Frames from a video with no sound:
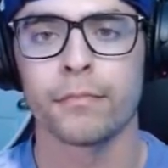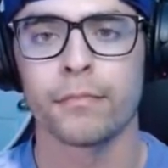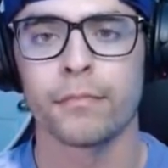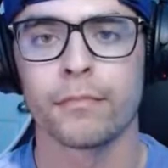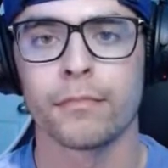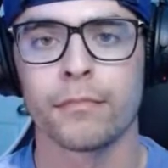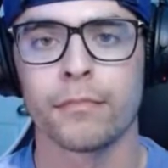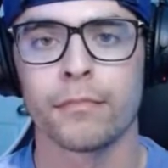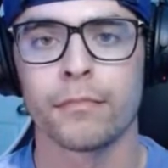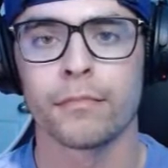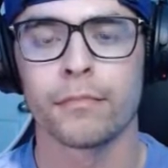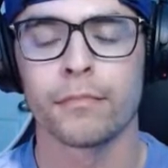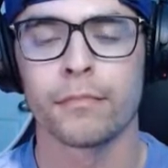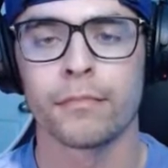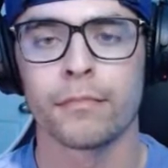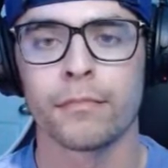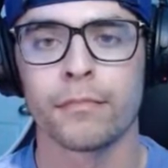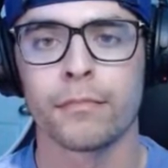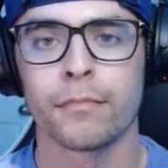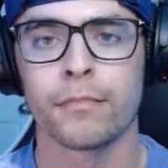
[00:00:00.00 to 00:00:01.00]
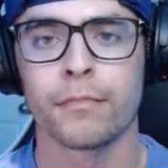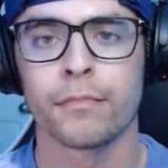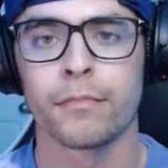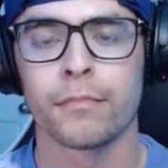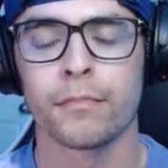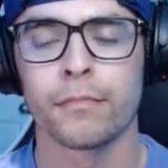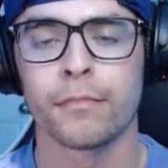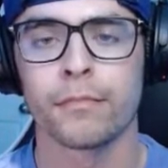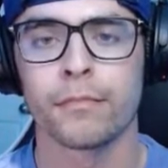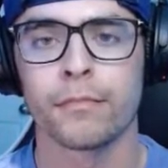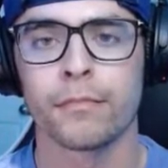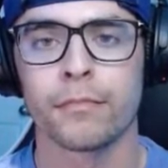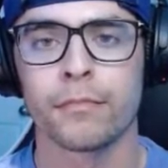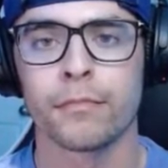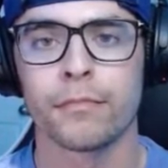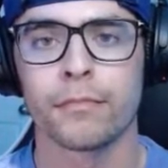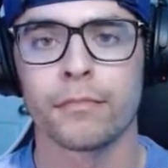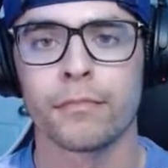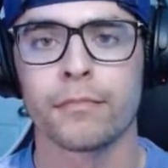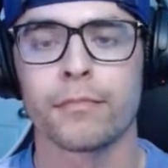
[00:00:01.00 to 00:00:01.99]

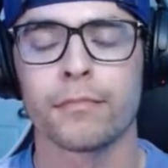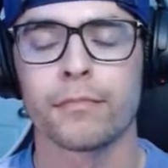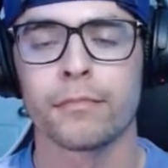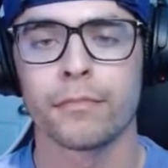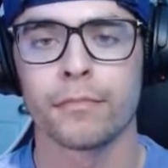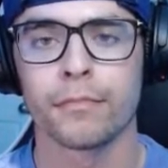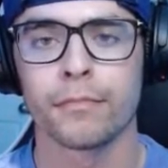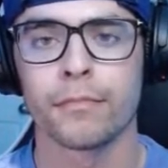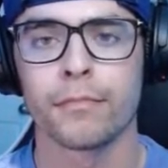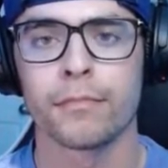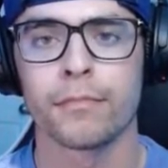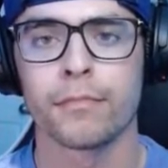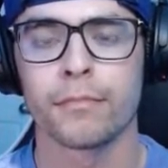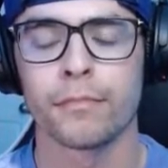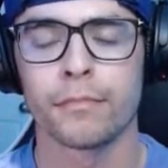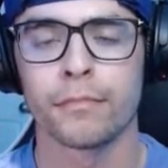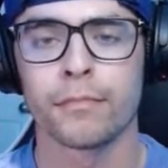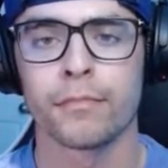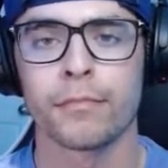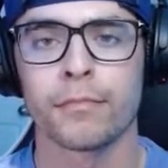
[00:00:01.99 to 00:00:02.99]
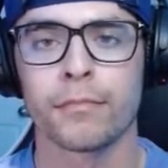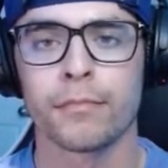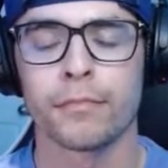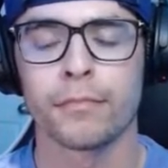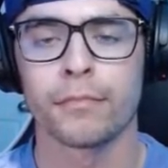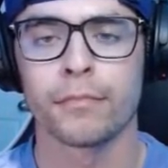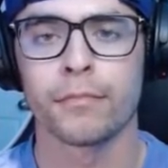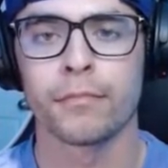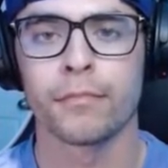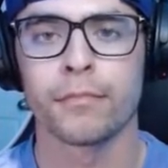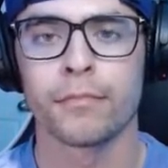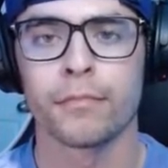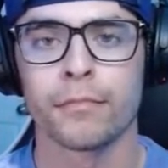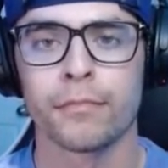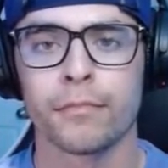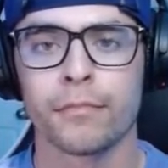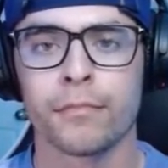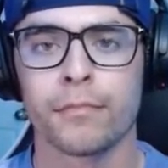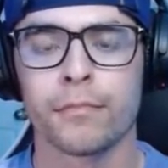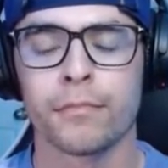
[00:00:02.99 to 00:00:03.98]

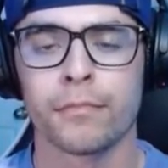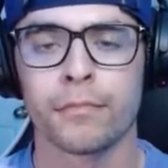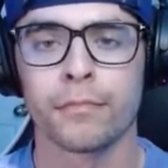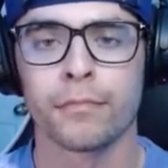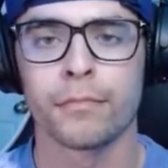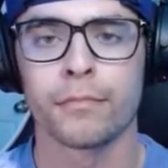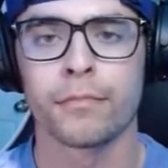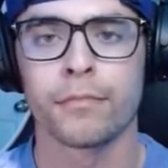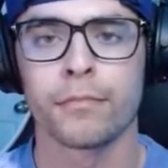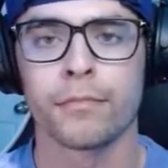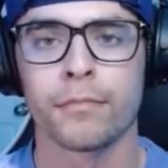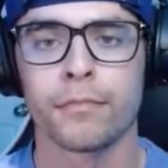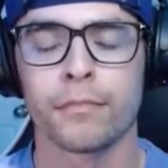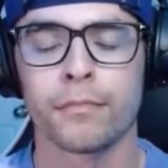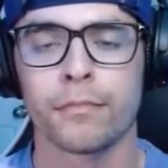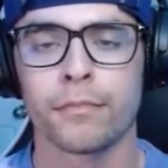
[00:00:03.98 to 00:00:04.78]
[no speech]